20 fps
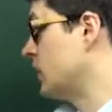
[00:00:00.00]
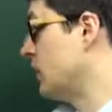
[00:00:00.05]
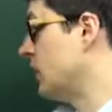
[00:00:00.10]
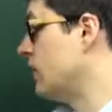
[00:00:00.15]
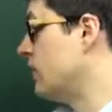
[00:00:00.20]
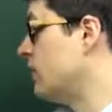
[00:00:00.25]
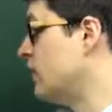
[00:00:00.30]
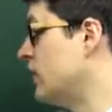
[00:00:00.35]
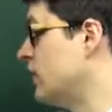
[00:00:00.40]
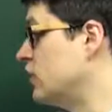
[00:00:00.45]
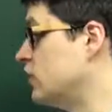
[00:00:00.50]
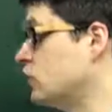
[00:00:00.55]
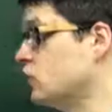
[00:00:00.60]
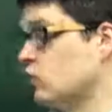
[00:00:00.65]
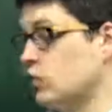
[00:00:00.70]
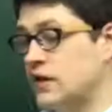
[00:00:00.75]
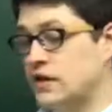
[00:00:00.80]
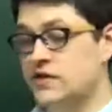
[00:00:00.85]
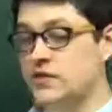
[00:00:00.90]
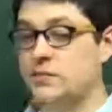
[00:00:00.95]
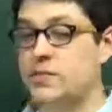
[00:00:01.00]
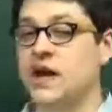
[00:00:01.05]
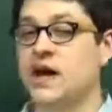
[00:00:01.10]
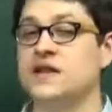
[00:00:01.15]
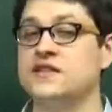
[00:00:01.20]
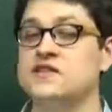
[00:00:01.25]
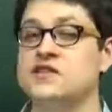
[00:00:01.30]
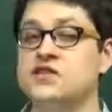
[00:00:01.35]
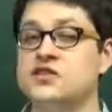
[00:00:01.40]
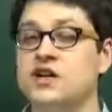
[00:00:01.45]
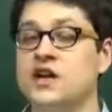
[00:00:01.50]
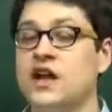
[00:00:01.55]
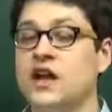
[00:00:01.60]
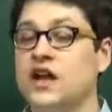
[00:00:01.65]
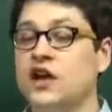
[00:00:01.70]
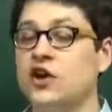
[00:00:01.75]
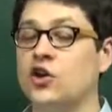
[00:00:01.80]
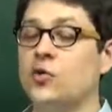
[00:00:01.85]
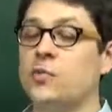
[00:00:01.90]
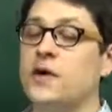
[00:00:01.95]
And then you read the passage
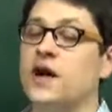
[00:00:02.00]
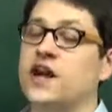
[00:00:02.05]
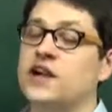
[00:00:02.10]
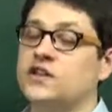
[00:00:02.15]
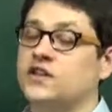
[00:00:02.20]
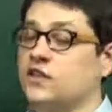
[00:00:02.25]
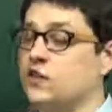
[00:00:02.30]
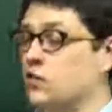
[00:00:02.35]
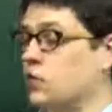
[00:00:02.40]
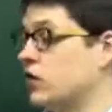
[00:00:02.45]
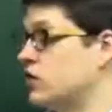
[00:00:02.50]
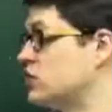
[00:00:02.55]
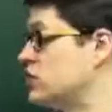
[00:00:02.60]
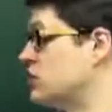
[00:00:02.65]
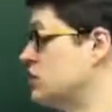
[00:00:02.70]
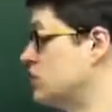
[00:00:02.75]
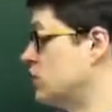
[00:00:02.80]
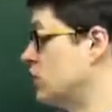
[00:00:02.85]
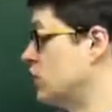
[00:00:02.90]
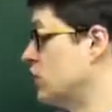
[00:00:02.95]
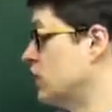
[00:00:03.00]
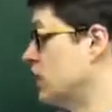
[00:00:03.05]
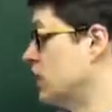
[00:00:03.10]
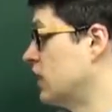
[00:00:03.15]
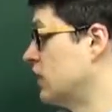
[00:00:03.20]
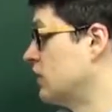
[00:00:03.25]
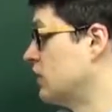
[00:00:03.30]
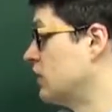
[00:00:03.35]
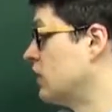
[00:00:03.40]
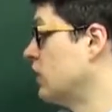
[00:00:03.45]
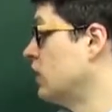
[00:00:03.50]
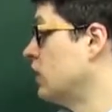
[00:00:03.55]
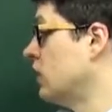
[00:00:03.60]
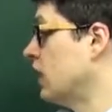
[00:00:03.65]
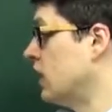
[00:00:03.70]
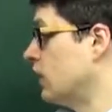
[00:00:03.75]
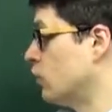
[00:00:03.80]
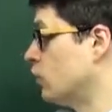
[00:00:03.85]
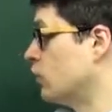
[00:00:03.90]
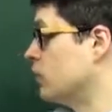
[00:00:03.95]
and go back to the questions that you can answer.
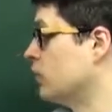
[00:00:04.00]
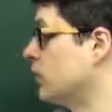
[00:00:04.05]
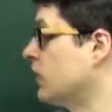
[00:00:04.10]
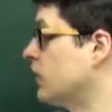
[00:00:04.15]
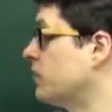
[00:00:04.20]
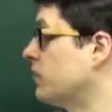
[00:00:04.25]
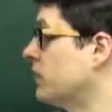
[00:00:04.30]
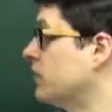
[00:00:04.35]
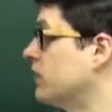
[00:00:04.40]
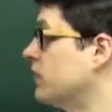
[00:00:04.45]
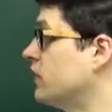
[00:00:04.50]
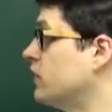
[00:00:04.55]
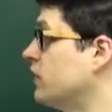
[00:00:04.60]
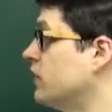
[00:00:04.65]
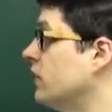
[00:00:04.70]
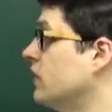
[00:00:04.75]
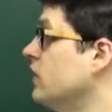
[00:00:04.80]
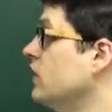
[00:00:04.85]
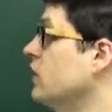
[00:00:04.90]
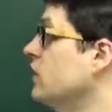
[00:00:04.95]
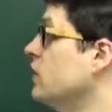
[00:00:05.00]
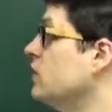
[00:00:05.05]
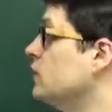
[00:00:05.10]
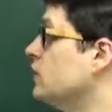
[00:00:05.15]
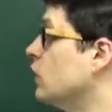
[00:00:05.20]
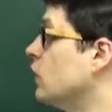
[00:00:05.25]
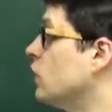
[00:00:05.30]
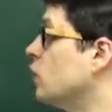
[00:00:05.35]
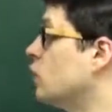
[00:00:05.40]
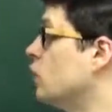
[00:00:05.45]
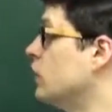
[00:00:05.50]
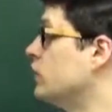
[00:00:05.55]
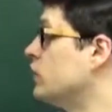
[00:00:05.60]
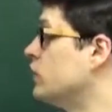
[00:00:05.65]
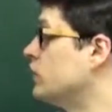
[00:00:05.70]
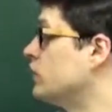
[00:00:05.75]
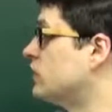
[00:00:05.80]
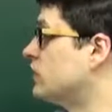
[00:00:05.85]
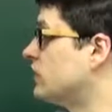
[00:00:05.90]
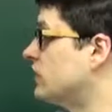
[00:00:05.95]
And we'll talk about that here. So when
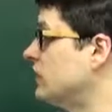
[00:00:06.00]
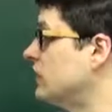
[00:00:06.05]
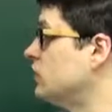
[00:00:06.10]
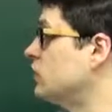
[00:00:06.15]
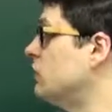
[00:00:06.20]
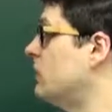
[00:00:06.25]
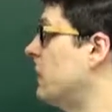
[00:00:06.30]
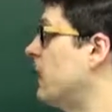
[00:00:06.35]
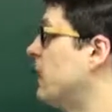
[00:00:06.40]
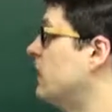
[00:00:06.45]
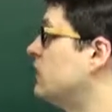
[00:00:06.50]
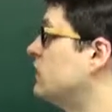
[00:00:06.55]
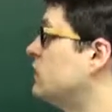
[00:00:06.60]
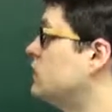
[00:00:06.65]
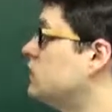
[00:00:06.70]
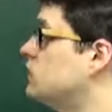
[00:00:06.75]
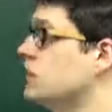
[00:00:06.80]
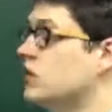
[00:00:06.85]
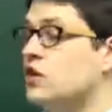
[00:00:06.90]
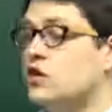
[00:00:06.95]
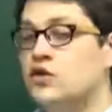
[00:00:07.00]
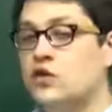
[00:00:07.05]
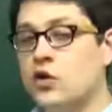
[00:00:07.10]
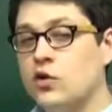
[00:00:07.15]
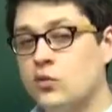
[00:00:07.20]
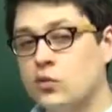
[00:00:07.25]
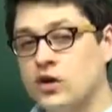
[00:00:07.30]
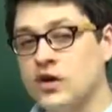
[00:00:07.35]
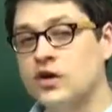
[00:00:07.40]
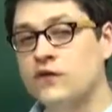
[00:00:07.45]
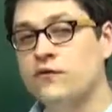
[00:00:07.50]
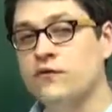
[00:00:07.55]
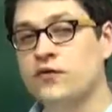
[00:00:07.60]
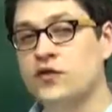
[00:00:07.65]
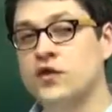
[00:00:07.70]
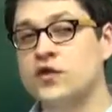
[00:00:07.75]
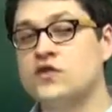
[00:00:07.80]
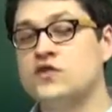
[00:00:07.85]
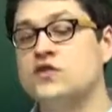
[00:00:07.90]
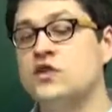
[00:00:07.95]
you see a new passage, don't read it
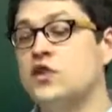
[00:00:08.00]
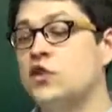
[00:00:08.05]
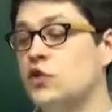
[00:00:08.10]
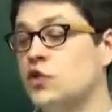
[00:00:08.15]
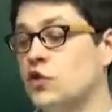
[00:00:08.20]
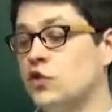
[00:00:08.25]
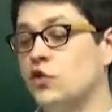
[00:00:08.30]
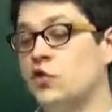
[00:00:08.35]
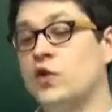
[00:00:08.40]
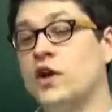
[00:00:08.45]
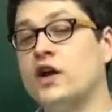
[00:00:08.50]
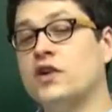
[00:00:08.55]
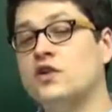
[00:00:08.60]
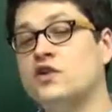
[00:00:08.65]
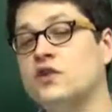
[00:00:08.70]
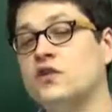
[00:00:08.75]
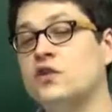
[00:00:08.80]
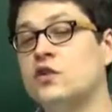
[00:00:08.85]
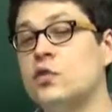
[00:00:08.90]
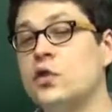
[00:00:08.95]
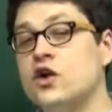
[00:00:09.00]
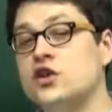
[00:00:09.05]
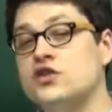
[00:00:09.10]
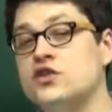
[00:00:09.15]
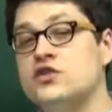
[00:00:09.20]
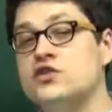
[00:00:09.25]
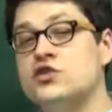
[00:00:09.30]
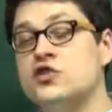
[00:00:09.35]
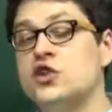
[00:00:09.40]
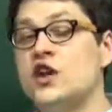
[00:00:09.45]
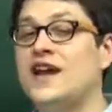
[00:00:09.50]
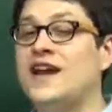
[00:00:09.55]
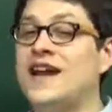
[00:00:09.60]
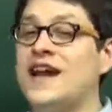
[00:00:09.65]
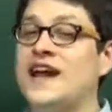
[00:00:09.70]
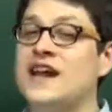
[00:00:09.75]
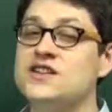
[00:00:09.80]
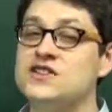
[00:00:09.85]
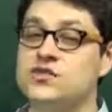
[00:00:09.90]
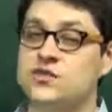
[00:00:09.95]
first. Go directly to the questions. You're
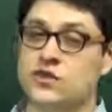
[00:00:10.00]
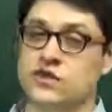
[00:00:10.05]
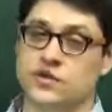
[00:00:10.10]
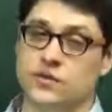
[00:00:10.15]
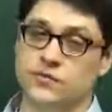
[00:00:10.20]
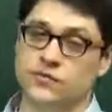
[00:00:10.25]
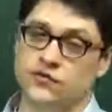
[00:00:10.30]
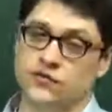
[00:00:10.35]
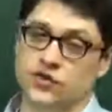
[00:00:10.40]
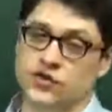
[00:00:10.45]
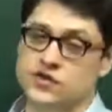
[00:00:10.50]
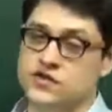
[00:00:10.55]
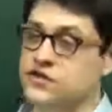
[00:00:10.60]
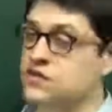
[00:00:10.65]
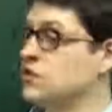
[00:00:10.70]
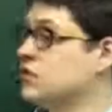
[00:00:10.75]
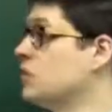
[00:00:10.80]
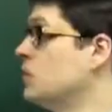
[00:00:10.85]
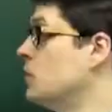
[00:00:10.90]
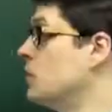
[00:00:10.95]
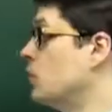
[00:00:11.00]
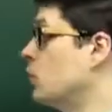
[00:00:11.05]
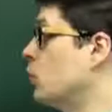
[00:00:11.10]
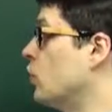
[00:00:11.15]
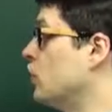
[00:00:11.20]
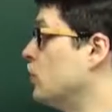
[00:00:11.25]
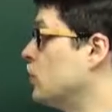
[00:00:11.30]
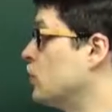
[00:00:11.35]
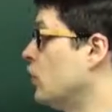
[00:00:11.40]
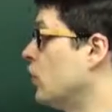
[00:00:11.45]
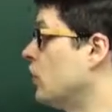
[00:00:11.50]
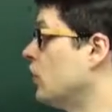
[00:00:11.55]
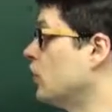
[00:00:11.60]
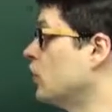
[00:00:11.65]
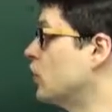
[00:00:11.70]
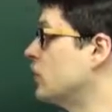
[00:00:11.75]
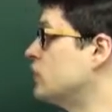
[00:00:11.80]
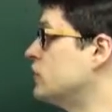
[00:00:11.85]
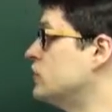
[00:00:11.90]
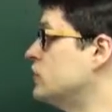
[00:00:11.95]
not answering them first. But what you are
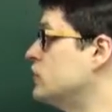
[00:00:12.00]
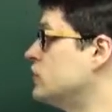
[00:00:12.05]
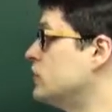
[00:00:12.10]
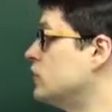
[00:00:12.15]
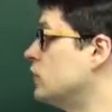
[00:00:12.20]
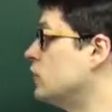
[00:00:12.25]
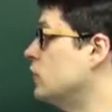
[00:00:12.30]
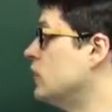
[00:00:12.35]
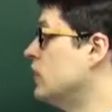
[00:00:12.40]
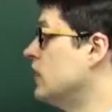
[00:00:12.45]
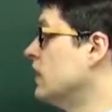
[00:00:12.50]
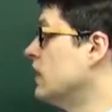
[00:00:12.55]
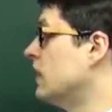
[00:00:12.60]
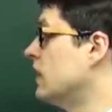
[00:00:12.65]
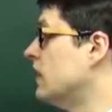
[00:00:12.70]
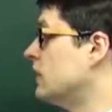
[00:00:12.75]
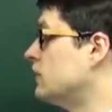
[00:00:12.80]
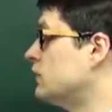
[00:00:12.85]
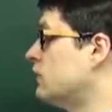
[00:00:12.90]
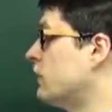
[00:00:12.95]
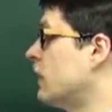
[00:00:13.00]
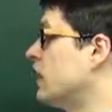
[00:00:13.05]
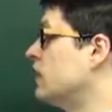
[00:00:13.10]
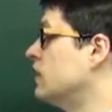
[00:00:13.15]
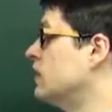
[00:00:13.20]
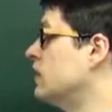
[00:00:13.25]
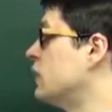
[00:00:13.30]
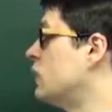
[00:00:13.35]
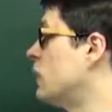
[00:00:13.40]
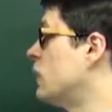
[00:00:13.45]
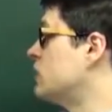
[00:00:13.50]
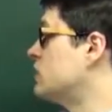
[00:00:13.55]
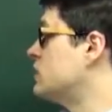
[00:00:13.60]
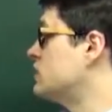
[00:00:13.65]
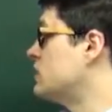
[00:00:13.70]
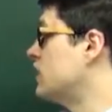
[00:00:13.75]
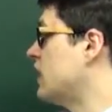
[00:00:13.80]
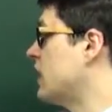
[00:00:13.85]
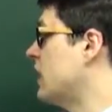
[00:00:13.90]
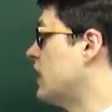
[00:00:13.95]
going to do is find any
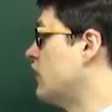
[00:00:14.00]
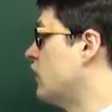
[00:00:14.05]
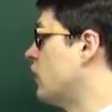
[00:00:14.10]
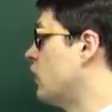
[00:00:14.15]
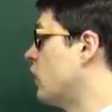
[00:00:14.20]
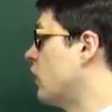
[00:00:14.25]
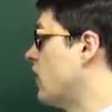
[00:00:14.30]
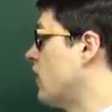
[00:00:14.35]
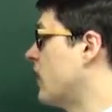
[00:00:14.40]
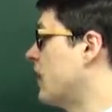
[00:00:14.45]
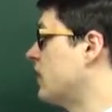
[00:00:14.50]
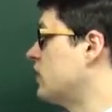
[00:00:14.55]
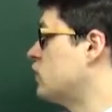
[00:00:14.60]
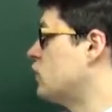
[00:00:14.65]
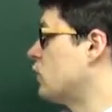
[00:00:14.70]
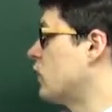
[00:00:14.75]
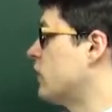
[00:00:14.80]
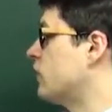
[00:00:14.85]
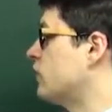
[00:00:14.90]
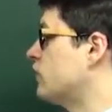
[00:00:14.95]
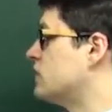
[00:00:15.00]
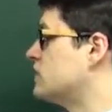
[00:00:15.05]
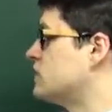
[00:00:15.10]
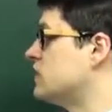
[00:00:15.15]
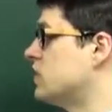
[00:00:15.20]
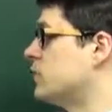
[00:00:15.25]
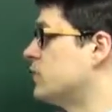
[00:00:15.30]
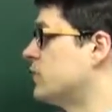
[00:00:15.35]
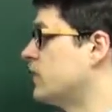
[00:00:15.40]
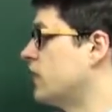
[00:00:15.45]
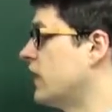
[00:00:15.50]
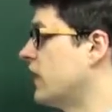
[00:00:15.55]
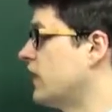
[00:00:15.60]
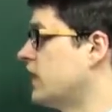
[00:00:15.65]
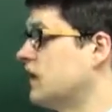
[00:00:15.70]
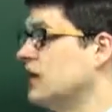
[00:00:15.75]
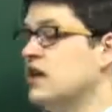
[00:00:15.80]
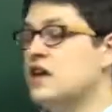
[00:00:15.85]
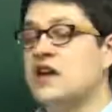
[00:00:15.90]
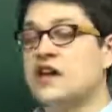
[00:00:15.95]
questions that have a line reference number,
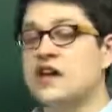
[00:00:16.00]
like